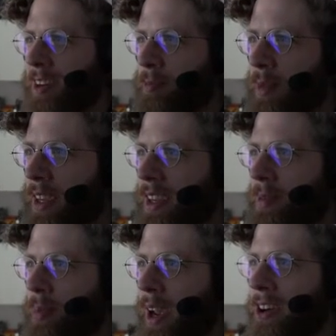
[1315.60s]
a mean
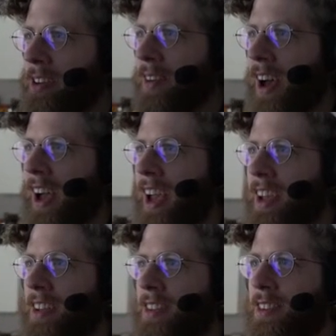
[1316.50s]
pair of
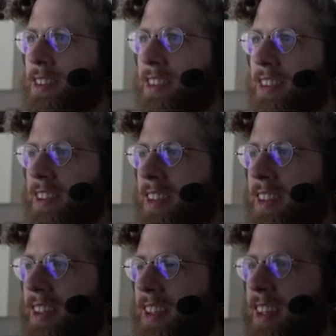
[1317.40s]
eyes.
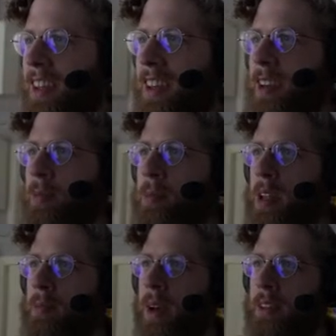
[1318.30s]

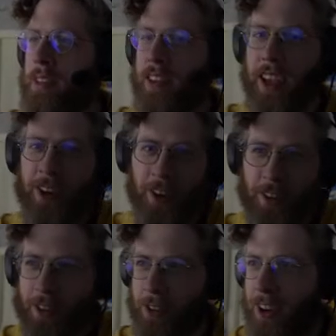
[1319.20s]
But my Slayer
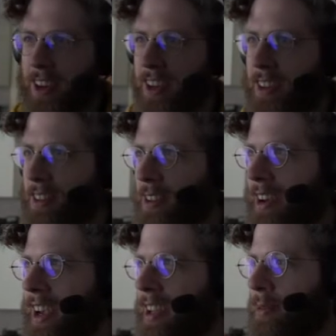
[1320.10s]
destroyed it, so
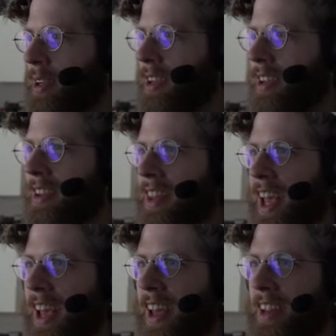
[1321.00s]
I can be
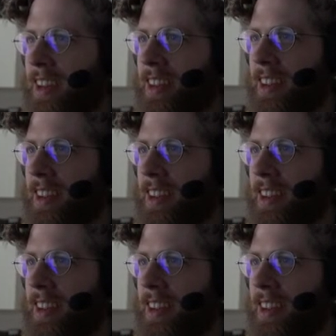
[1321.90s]
glad.